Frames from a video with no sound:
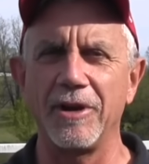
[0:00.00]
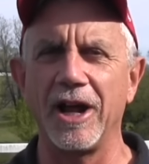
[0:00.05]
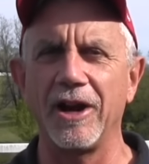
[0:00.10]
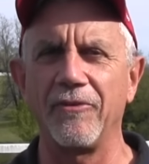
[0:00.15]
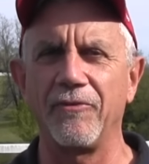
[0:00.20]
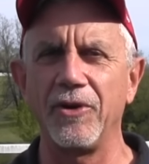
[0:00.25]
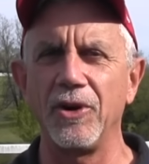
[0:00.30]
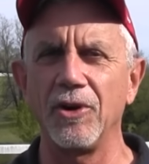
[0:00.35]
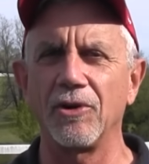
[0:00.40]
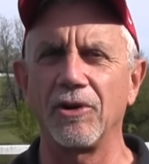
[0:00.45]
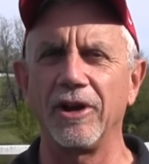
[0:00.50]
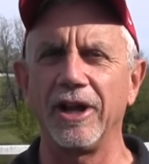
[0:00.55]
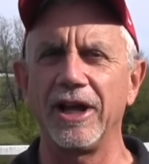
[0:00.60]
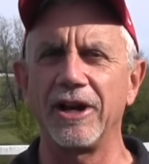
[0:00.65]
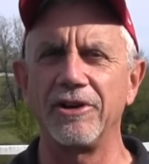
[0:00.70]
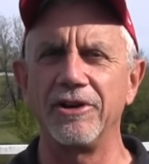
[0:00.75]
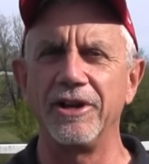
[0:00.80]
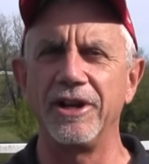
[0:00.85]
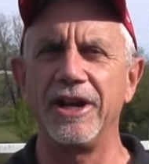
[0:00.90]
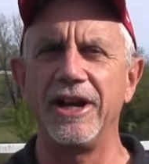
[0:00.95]
Got a viewer
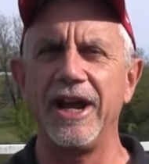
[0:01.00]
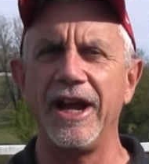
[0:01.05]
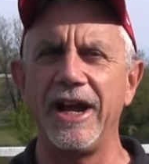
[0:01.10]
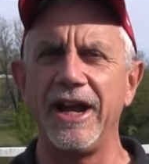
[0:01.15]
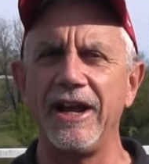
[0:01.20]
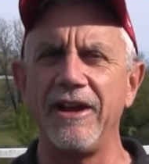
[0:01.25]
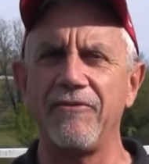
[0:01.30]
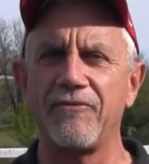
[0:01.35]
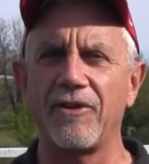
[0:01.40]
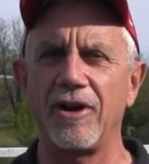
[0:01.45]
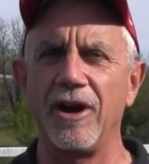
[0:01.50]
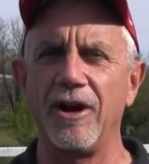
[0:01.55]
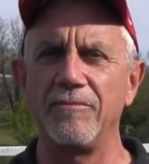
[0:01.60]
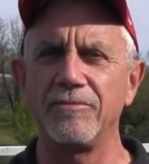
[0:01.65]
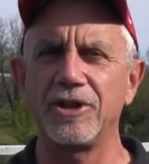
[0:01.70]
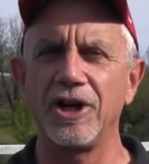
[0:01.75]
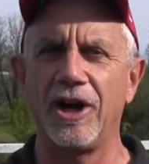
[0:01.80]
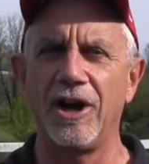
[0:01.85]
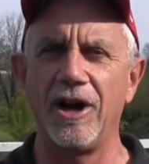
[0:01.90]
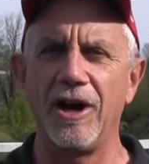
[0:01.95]
letter today from
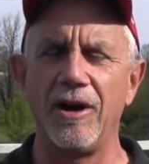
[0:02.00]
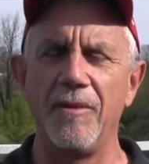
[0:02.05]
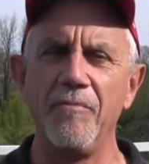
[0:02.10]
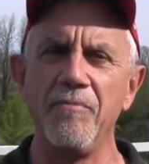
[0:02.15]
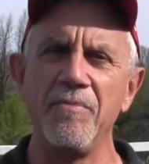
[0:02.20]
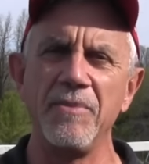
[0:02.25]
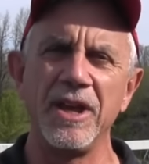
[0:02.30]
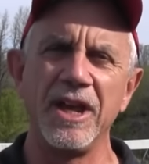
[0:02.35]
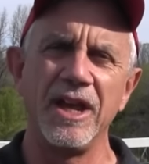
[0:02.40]
Tom,